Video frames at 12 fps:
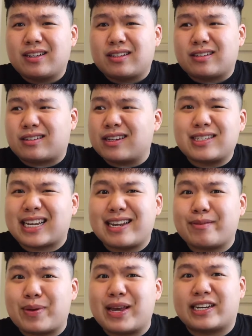there's
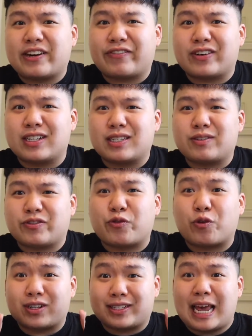any big difference
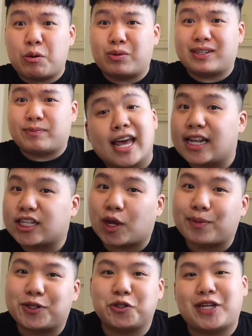for day 1. Let's
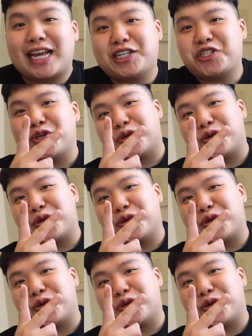hop into day 2.